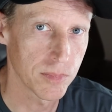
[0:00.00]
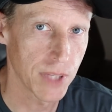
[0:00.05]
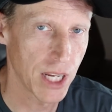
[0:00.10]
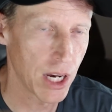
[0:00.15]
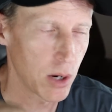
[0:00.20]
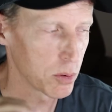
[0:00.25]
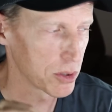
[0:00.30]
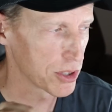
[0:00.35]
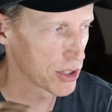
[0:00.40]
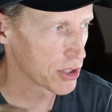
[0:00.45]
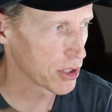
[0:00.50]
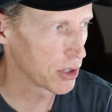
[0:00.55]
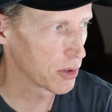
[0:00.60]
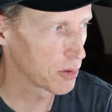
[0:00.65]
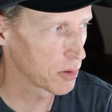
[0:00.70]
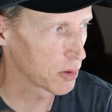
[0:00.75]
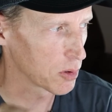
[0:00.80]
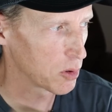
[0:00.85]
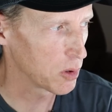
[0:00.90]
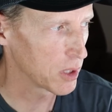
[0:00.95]
Now we'll just go
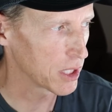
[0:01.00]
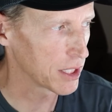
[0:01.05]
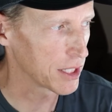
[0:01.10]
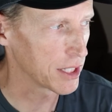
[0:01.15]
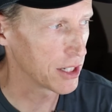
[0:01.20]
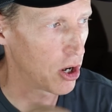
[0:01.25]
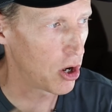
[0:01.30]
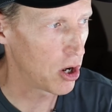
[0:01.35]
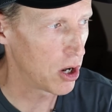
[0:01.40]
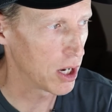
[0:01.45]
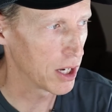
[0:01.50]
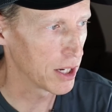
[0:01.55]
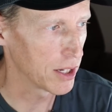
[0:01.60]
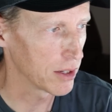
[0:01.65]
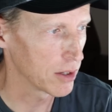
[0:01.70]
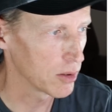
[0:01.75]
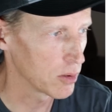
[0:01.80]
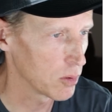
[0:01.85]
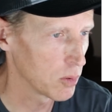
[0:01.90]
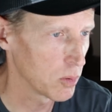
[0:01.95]
through quickly
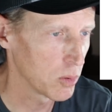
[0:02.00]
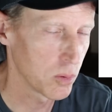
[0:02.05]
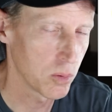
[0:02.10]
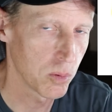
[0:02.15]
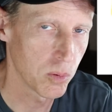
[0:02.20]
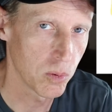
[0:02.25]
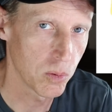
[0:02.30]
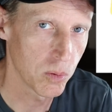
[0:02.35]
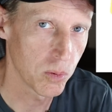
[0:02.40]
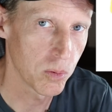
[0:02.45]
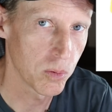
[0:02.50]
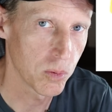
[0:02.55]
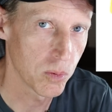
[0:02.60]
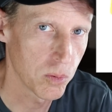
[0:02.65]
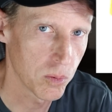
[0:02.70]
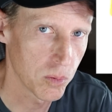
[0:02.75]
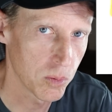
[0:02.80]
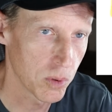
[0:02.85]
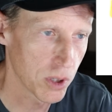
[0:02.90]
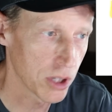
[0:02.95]
on
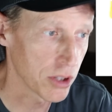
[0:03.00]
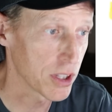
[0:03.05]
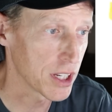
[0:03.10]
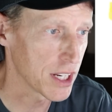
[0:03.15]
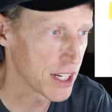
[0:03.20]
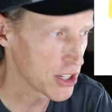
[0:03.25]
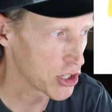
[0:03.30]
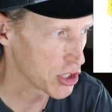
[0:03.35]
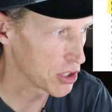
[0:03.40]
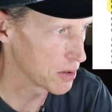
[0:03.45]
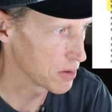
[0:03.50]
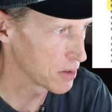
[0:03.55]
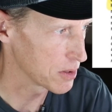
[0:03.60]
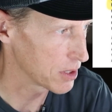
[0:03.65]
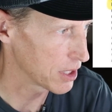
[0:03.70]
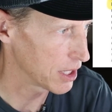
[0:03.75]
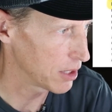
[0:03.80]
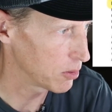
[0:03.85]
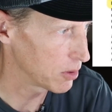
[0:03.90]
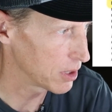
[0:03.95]
what are the
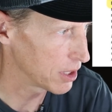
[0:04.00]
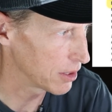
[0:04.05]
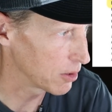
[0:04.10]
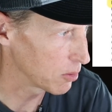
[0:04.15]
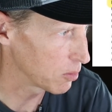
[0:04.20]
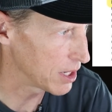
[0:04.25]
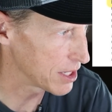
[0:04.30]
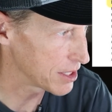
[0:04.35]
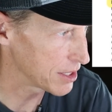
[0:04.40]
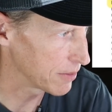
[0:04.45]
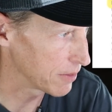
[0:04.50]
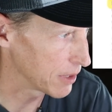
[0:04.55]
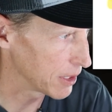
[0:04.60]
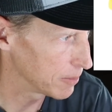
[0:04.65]
issues, okay, what the rest of